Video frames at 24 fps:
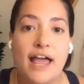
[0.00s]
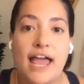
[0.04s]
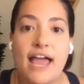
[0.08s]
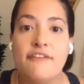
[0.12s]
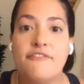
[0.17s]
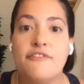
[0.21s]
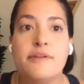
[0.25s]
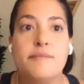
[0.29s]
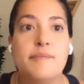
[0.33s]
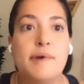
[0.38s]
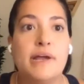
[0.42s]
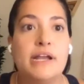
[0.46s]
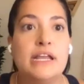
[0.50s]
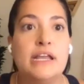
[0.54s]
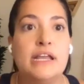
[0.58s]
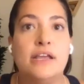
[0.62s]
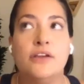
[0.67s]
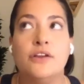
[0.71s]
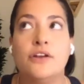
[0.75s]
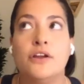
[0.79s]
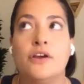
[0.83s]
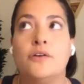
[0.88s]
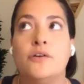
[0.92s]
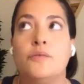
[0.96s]
Everybody,
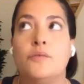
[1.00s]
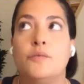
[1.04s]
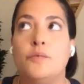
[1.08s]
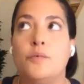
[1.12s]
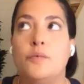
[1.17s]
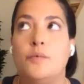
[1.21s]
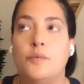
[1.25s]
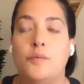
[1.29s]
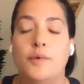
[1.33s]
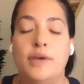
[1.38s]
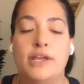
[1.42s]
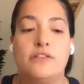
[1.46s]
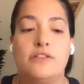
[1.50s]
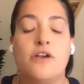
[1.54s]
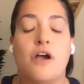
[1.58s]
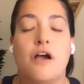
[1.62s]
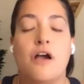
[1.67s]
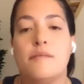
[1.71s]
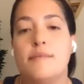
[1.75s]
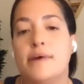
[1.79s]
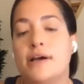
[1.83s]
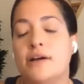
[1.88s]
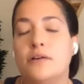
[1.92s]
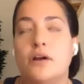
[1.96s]
you know, we
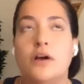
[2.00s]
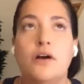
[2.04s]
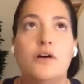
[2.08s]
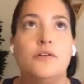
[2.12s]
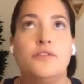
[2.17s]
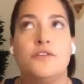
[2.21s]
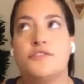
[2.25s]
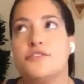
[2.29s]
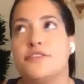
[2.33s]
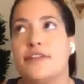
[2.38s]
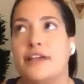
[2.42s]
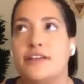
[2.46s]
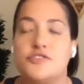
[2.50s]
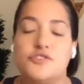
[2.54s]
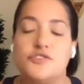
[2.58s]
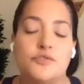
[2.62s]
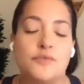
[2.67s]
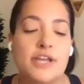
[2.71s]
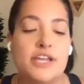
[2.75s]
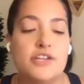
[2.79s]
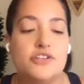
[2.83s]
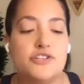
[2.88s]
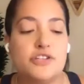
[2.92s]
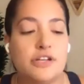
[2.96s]
talk about, oh, there's
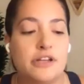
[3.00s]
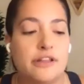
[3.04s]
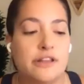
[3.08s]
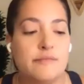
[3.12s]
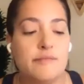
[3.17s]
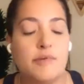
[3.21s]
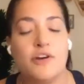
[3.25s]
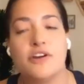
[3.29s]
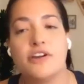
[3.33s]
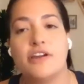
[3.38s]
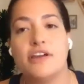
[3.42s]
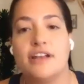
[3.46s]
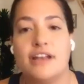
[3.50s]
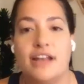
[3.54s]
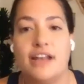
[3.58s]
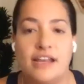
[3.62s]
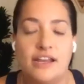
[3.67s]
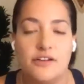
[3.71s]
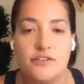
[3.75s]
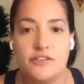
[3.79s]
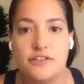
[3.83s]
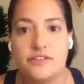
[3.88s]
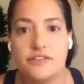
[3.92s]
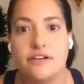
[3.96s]
saturation in the market. And I
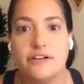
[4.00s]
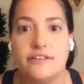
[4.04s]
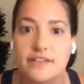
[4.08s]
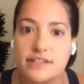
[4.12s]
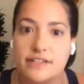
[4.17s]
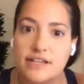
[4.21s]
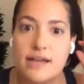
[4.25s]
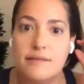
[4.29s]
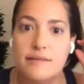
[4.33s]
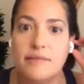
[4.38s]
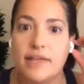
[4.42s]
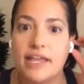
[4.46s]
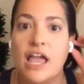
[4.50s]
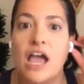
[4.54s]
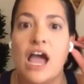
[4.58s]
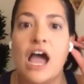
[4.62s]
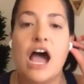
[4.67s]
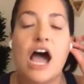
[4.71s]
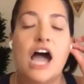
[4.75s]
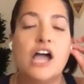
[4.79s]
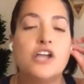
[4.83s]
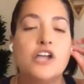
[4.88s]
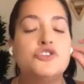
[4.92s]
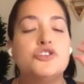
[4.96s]
hear this all the time. Like,
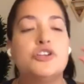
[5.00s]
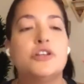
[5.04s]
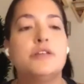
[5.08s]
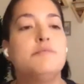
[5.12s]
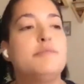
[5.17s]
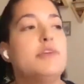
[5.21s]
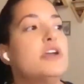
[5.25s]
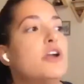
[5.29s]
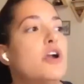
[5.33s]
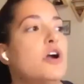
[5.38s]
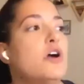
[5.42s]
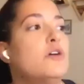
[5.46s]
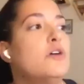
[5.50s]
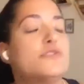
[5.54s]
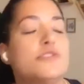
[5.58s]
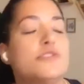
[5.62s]
I shouldn't be a coach.